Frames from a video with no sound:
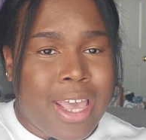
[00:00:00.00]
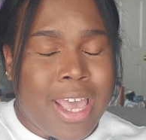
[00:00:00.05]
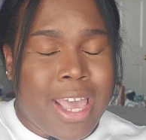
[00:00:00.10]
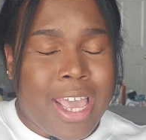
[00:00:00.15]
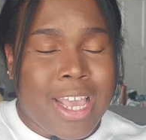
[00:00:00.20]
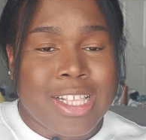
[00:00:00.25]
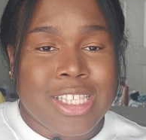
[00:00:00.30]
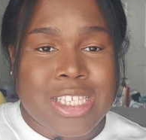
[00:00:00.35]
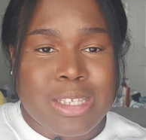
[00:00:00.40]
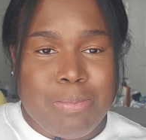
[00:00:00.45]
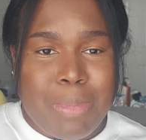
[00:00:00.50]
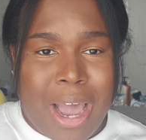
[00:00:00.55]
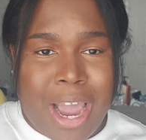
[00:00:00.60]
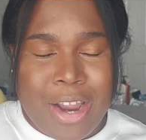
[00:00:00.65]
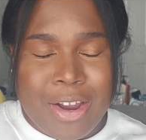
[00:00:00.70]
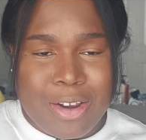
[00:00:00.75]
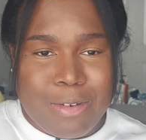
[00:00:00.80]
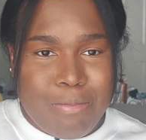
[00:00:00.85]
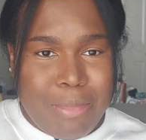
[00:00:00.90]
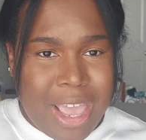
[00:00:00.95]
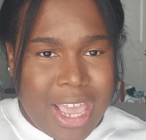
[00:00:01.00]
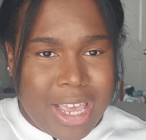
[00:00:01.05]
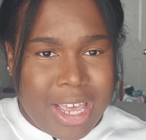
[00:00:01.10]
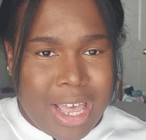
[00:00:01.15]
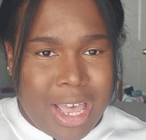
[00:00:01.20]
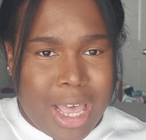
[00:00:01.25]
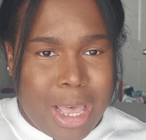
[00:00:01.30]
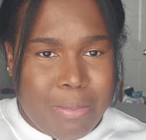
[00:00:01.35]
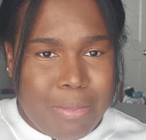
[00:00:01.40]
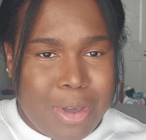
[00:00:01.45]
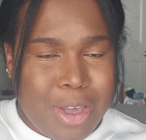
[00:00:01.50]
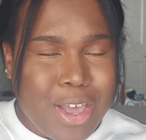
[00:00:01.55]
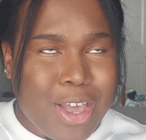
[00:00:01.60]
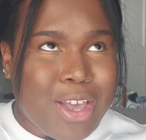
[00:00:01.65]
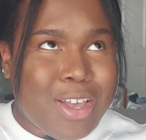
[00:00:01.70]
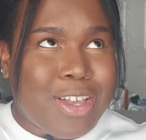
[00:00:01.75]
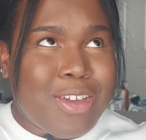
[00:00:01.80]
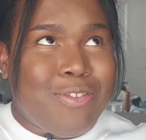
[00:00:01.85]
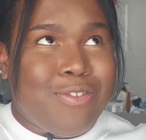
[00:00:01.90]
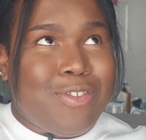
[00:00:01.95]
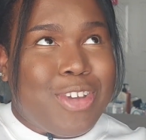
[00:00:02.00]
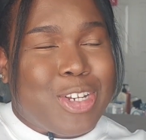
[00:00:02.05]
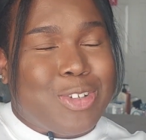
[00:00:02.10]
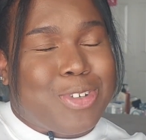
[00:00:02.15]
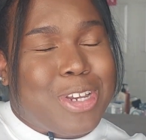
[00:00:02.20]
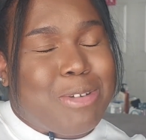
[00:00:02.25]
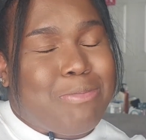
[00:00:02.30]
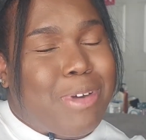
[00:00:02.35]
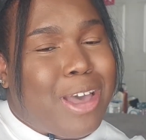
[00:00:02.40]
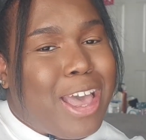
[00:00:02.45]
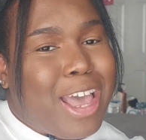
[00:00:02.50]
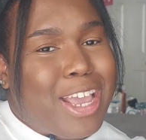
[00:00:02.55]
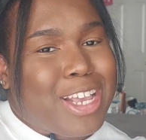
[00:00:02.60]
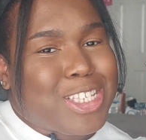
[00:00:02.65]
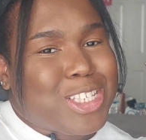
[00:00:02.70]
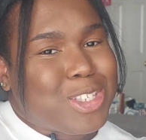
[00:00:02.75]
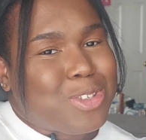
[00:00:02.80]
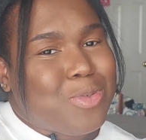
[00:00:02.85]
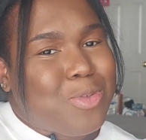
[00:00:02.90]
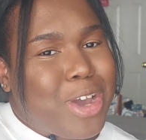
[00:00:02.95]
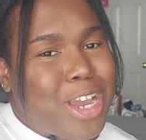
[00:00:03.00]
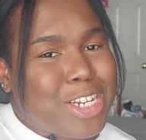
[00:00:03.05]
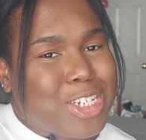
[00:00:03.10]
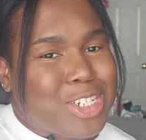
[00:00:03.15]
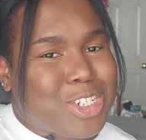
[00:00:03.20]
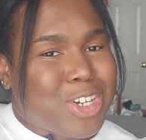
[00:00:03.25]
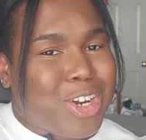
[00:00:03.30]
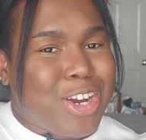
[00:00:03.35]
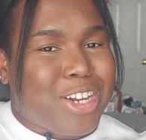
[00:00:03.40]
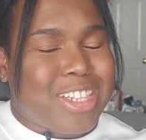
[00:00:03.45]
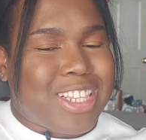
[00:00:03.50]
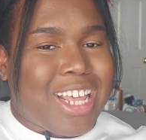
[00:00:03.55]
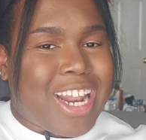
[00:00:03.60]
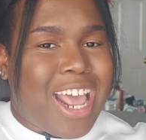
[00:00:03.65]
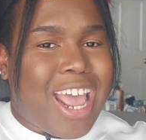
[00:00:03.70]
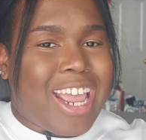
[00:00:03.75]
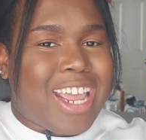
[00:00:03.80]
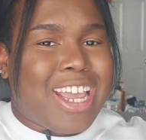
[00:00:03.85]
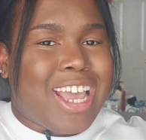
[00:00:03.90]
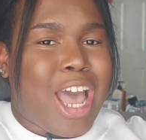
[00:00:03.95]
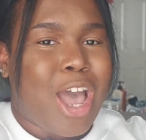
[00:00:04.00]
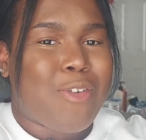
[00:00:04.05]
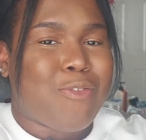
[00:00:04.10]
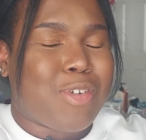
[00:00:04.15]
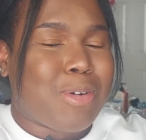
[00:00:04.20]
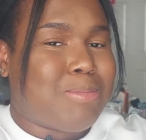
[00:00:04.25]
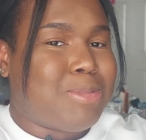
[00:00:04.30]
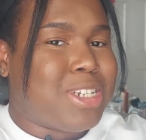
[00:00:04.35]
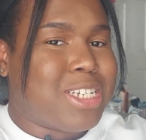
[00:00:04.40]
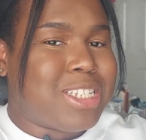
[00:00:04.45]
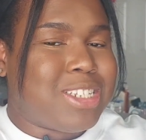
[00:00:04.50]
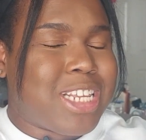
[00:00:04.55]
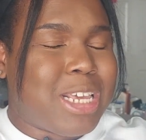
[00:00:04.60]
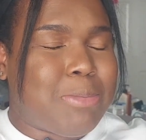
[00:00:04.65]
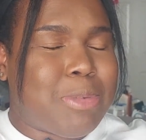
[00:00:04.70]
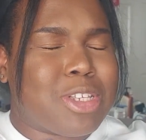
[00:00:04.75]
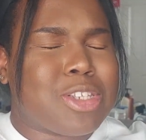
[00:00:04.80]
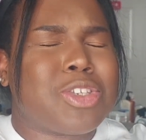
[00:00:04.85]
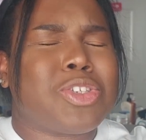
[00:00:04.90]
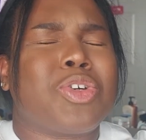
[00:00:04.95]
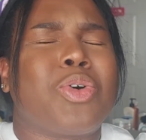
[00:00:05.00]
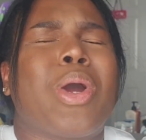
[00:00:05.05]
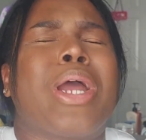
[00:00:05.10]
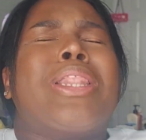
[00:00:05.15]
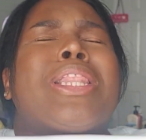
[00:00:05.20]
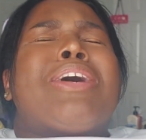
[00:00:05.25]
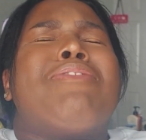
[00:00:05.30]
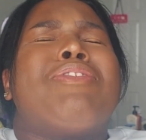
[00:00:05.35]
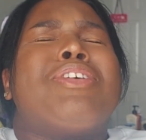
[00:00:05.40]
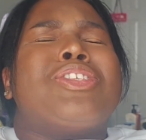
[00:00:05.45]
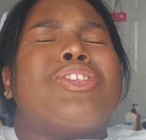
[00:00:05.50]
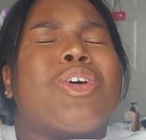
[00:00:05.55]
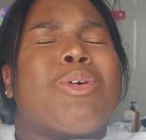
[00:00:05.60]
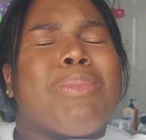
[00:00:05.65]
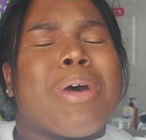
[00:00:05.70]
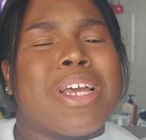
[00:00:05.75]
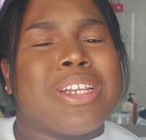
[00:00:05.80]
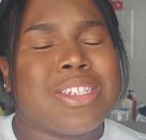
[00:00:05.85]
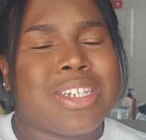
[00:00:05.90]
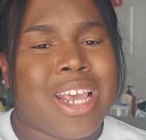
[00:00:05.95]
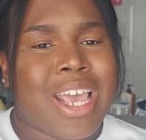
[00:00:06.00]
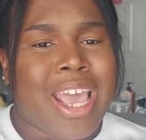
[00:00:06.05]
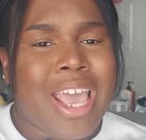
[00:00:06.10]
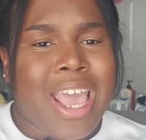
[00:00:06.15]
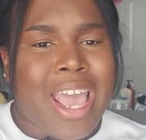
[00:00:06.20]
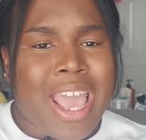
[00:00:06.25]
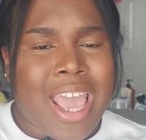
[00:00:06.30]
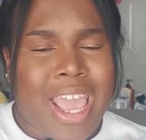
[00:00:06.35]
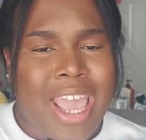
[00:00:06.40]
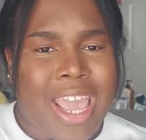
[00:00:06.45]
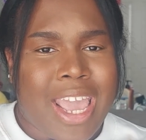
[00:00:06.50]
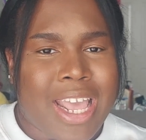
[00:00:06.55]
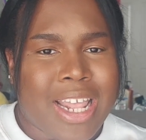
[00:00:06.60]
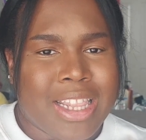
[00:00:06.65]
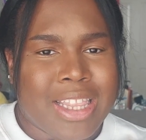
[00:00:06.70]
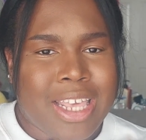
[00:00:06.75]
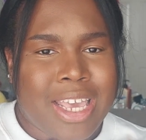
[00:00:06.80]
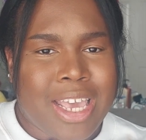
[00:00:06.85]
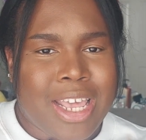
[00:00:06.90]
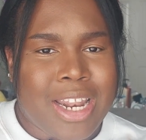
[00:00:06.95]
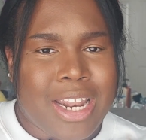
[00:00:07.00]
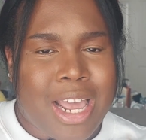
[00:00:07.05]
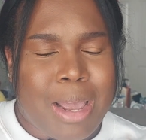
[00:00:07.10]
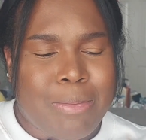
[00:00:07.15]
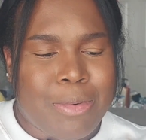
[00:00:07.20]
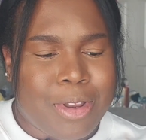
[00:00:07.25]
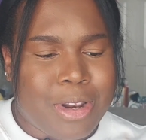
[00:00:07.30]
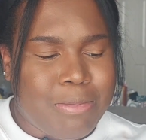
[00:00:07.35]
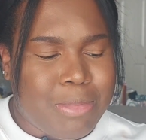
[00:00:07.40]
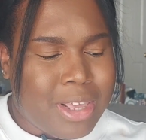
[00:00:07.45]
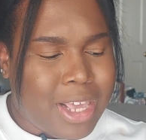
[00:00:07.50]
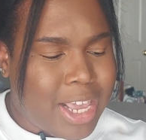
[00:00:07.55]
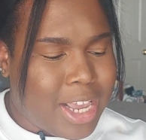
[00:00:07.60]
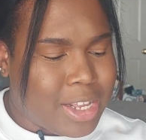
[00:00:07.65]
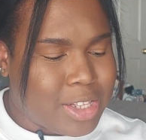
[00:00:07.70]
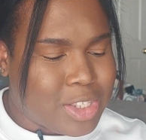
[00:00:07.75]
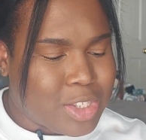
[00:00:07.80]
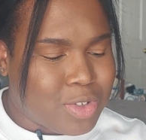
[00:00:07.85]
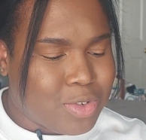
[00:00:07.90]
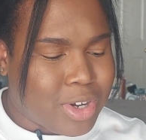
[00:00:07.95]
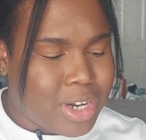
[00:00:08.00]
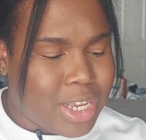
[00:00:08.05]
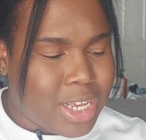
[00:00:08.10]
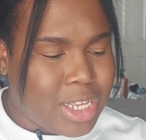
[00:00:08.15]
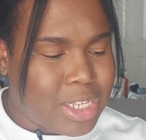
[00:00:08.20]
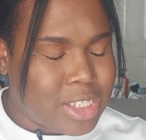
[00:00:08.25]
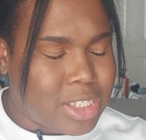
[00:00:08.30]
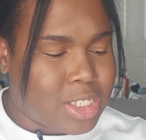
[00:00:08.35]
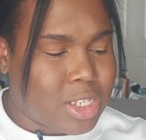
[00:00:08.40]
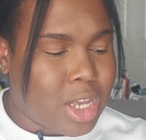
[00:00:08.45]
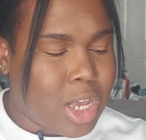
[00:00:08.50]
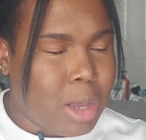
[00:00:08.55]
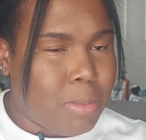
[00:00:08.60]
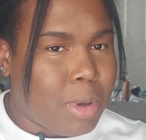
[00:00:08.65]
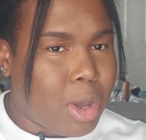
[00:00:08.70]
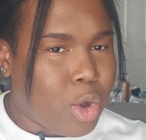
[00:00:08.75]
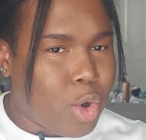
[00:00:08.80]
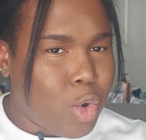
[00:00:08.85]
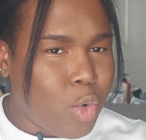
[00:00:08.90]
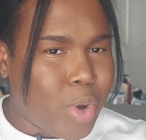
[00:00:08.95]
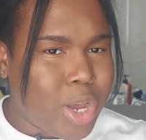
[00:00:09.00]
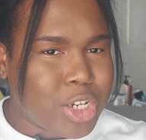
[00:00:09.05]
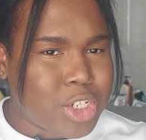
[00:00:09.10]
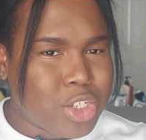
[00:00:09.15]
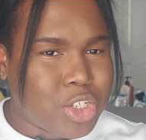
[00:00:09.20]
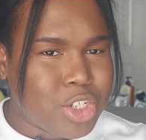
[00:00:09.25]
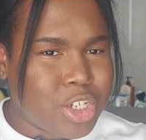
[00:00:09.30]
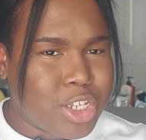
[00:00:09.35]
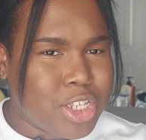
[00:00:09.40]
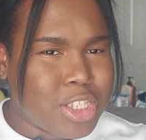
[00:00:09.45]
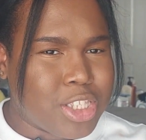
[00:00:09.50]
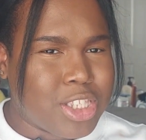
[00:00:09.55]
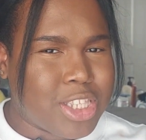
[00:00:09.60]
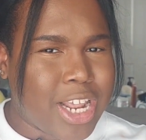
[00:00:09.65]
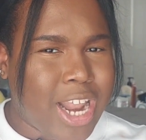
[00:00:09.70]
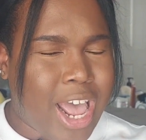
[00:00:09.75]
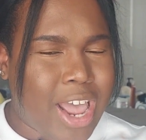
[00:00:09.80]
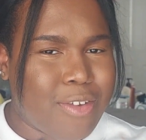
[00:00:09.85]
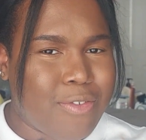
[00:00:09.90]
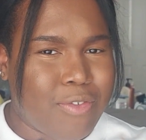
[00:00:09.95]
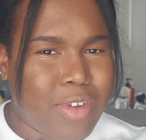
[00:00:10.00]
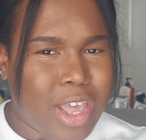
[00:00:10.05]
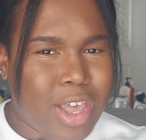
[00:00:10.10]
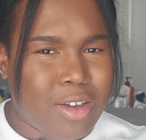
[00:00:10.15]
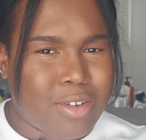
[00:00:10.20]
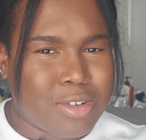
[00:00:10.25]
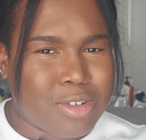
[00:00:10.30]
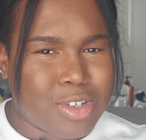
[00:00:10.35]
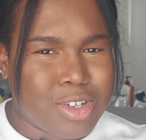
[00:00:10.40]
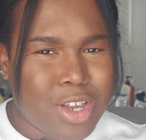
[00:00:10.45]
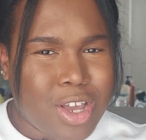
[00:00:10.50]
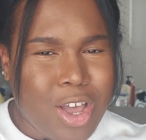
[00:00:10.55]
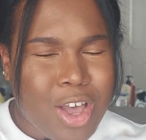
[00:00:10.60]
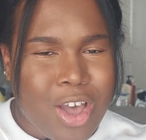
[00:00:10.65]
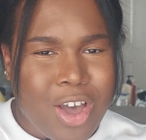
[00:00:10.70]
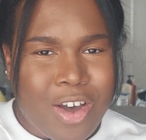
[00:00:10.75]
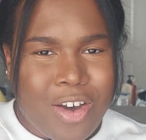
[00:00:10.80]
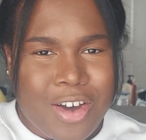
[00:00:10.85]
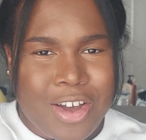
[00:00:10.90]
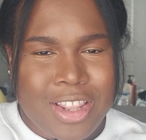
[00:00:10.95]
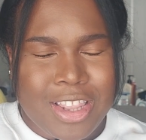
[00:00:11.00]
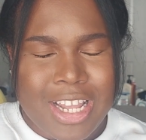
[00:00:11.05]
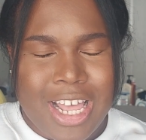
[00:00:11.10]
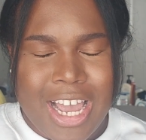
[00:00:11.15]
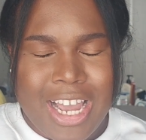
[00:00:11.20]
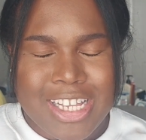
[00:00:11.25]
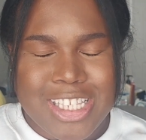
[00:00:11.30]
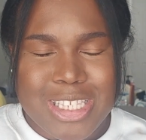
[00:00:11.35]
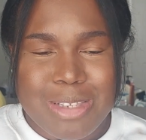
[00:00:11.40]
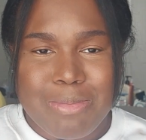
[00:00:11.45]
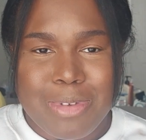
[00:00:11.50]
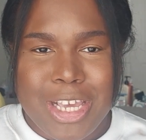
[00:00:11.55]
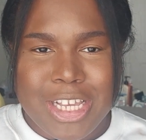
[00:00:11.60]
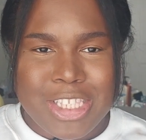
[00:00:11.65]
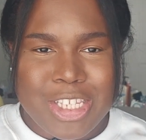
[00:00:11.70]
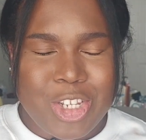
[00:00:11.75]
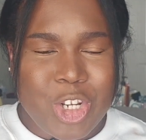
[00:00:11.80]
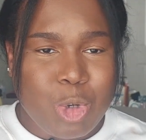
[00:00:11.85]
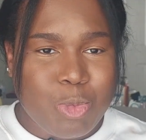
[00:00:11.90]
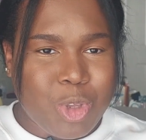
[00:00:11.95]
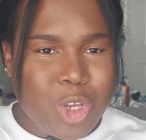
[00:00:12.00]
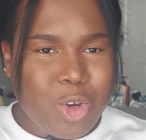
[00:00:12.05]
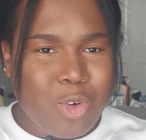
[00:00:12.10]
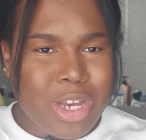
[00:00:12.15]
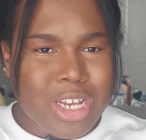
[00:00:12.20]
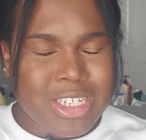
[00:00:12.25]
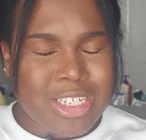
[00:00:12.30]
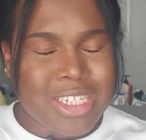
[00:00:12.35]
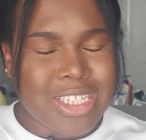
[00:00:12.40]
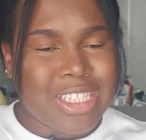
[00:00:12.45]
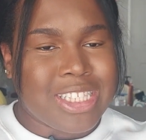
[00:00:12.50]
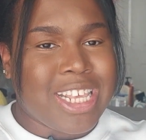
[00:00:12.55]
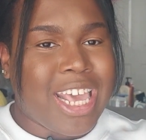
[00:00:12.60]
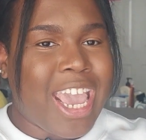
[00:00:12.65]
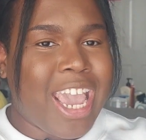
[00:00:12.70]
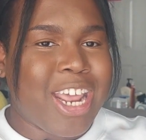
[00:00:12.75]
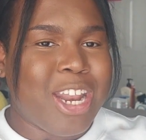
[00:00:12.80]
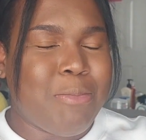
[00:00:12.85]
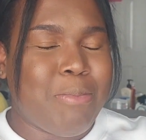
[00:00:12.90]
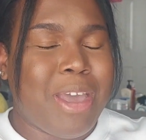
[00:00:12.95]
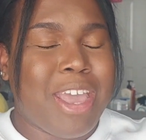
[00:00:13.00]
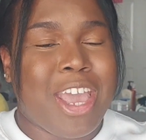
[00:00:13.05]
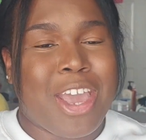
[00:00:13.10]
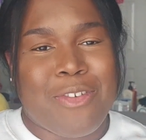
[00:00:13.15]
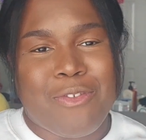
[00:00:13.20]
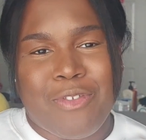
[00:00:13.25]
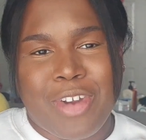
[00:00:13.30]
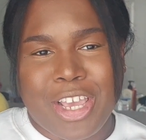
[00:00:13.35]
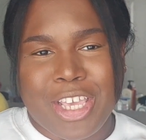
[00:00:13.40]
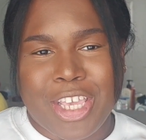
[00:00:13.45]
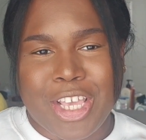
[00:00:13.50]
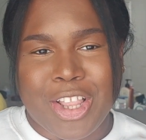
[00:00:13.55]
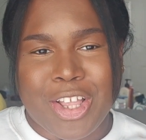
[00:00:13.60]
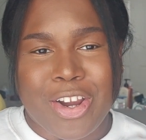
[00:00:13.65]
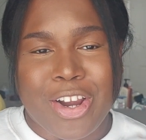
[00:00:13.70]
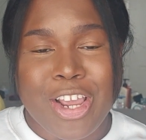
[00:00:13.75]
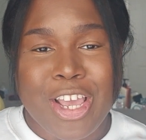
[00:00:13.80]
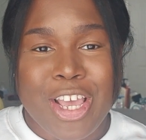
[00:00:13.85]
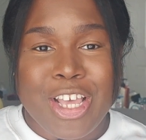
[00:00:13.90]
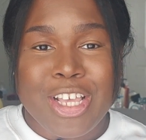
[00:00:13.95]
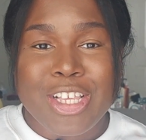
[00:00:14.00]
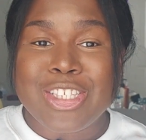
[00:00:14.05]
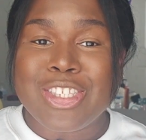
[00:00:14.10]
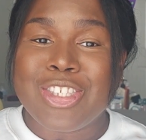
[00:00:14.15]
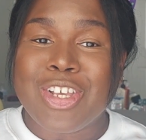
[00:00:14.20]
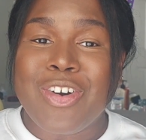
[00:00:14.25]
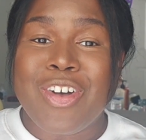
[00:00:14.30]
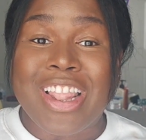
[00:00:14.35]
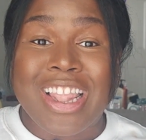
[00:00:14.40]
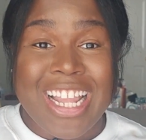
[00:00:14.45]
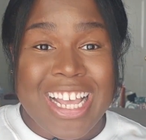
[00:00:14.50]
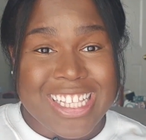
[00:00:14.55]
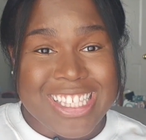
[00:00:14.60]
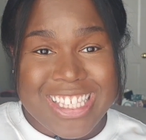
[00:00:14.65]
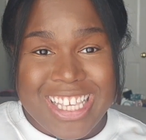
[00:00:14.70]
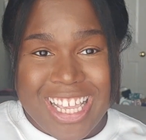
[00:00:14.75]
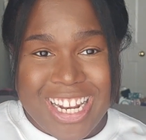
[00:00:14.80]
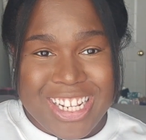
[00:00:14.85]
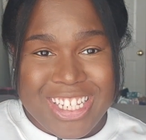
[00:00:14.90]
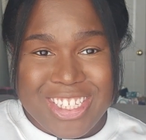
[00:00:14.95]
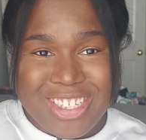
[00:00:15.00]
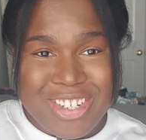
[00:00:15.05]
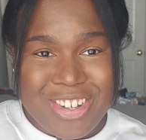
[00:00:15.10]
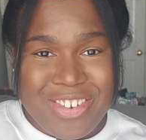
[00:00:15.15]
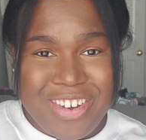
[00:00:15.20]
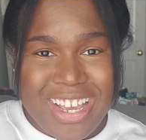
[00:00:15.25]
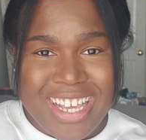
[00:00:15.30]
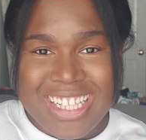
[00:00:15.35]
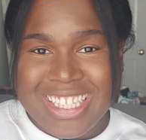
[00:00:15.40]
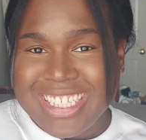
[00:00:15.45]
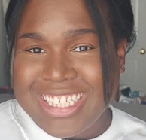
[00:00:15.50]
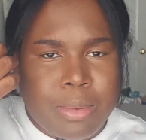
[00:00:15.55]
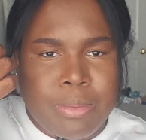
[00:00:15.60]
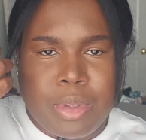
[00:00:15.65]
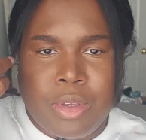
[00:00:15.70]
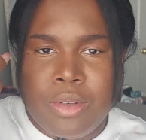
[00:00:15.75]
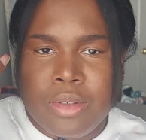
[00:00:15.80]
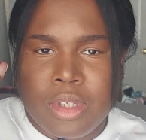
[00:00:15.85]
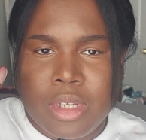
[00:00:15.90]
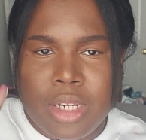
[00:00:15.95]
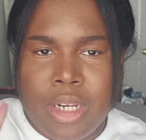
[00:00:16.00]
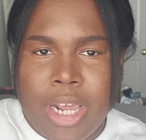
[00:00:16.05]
inspired makeup, featuring my sweatshirt that I got from Just Name It store. I love it so much. And then I'm going to be answering some questions that I found online, some get to know me questions, anime and regular. So let's get into it. I'm using